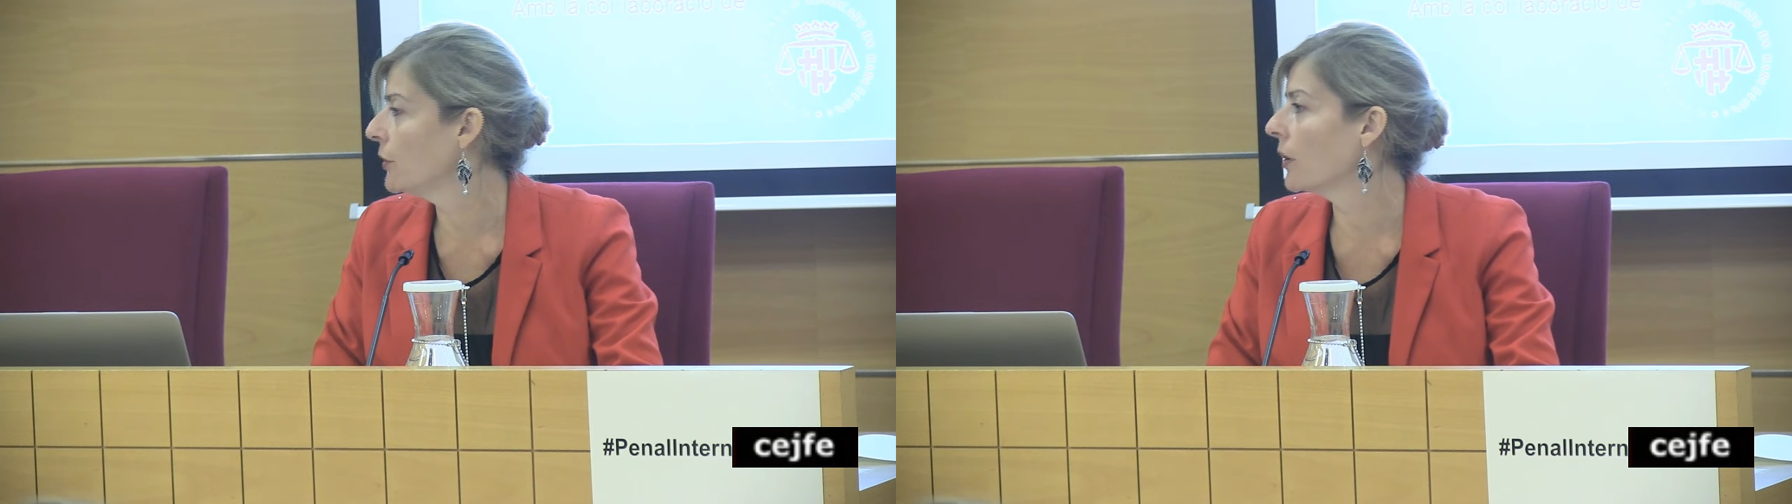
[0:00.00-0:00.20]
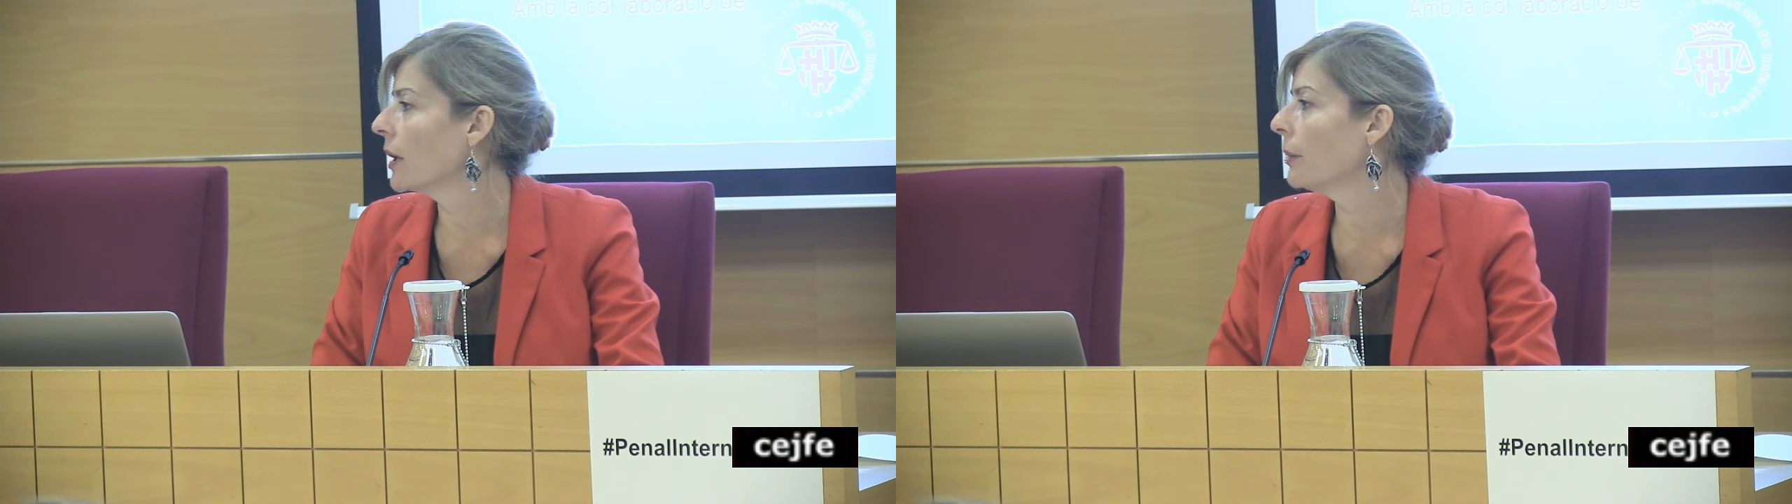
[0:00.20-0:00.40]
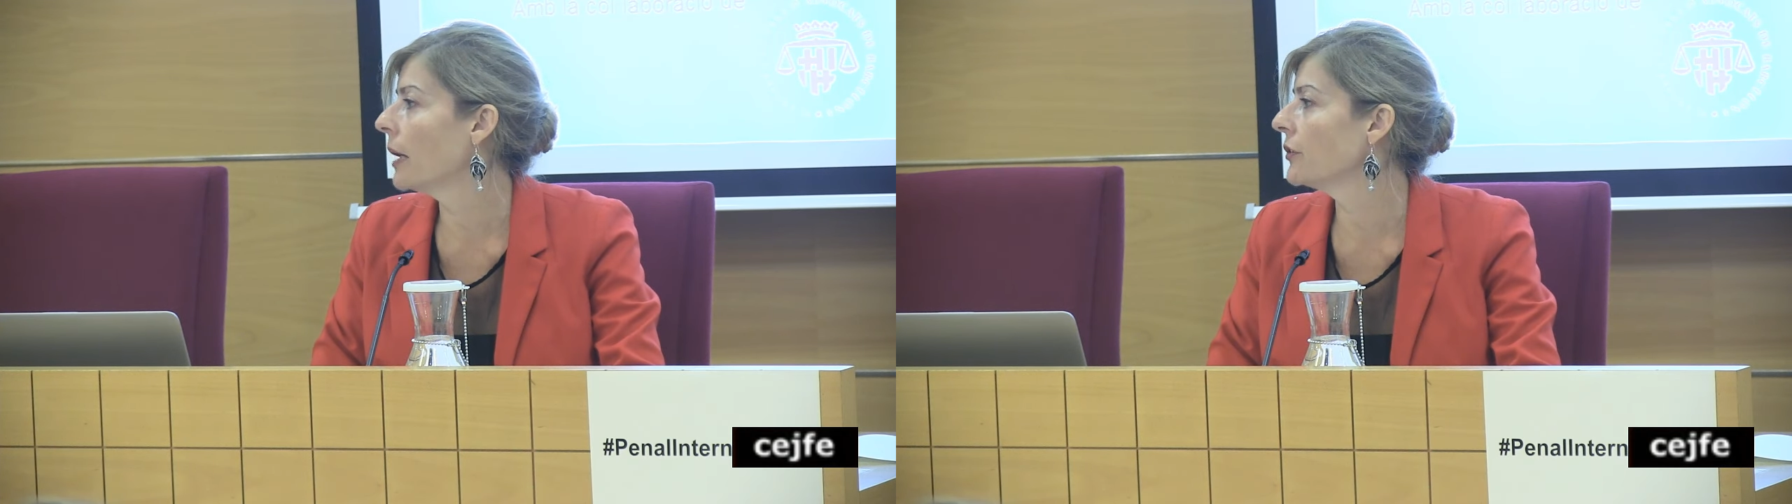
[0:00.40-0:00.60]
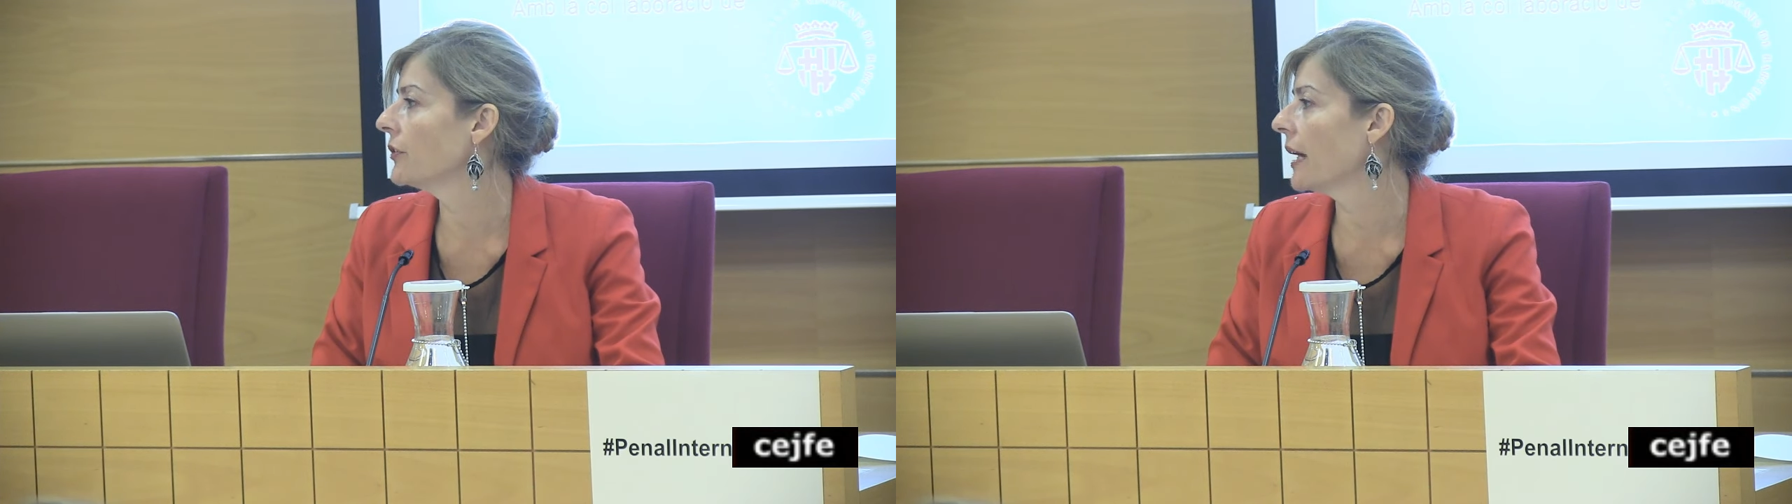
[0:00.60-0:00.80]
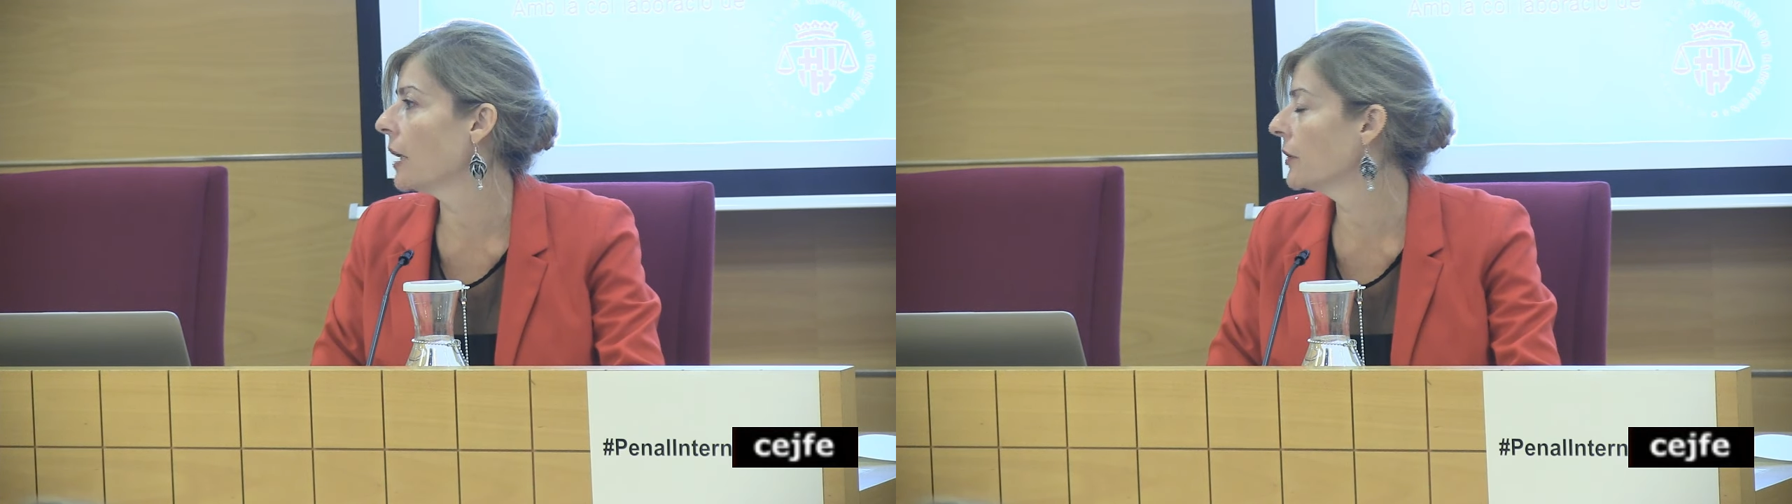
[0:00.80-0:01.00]
talk about
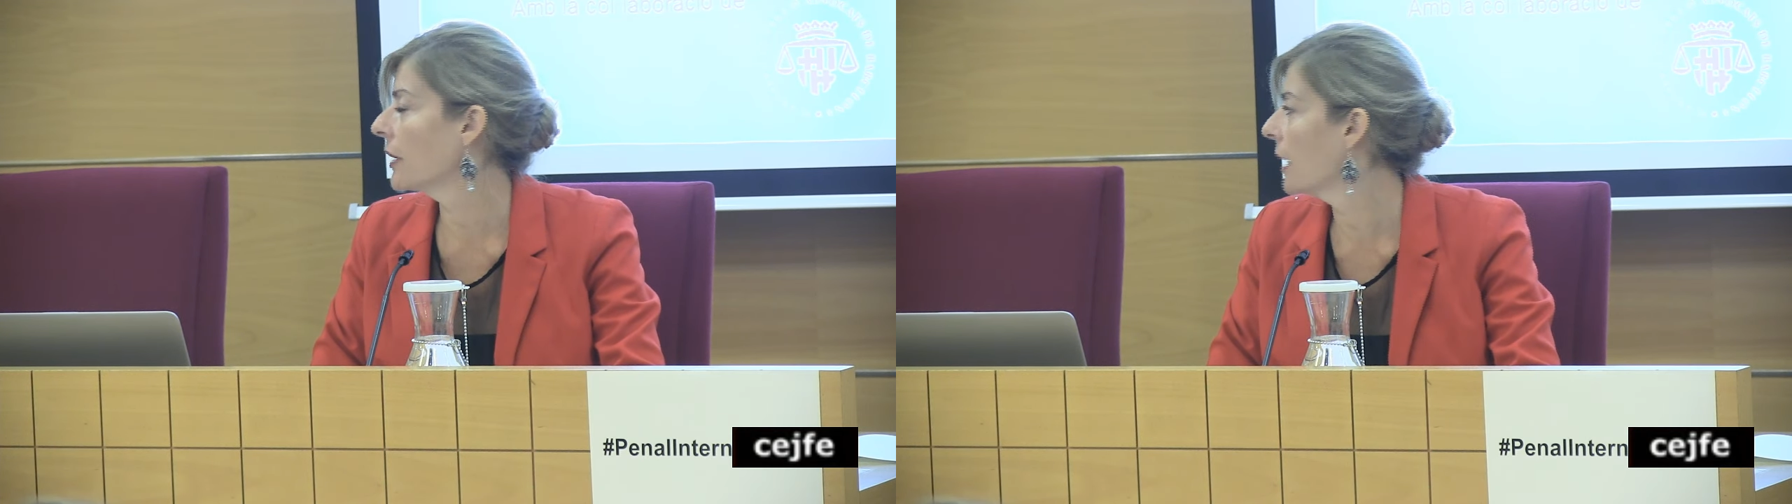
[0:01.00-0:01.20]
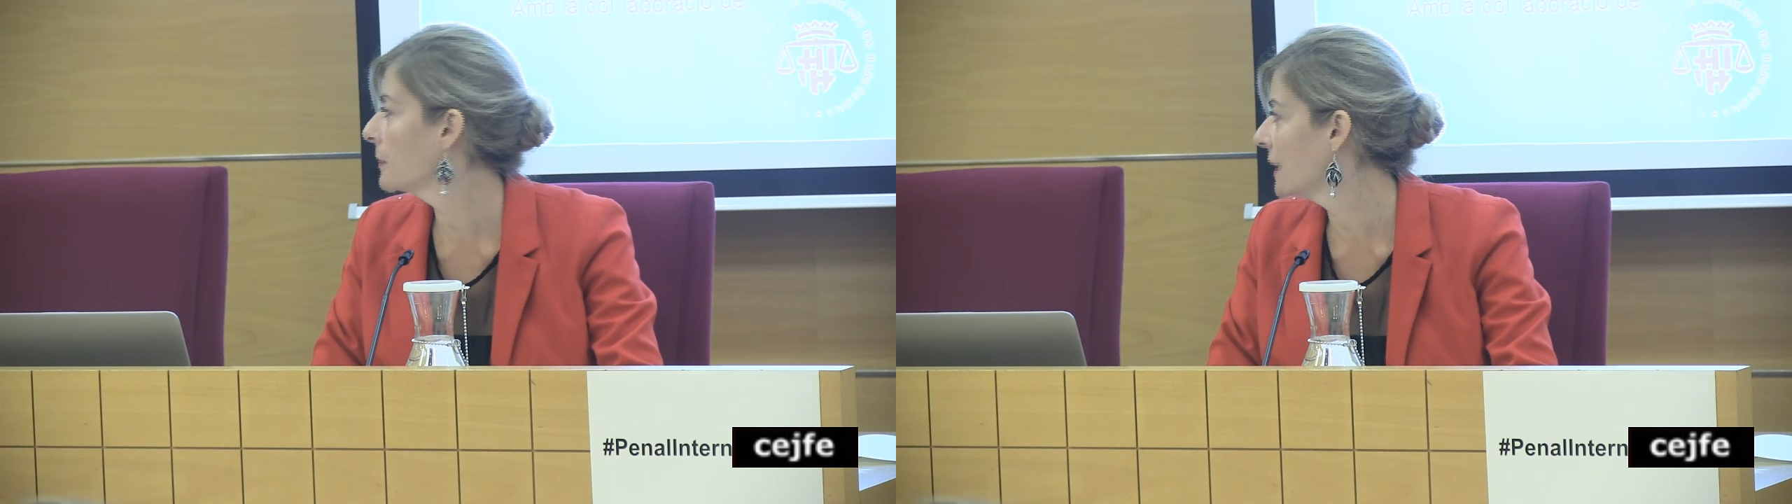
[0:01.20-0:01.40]
the outcomes